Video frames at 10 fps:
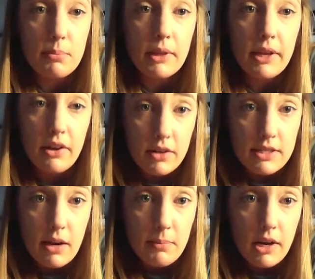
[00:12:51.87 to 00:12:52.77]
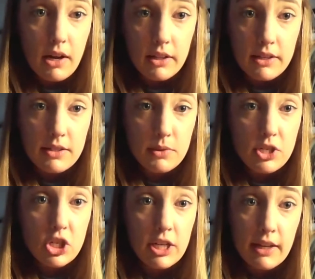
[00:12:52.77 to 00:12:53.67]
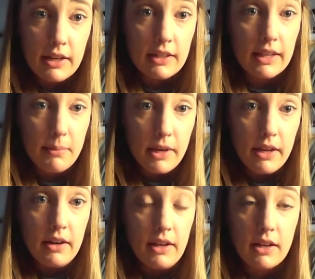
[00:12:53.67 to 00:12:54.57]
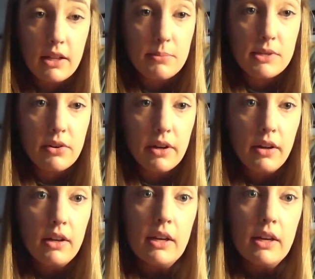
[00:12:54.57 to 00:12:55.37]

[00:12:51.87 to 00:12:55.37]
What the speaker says: play on a Tom Collins with gin and lemon and club soda,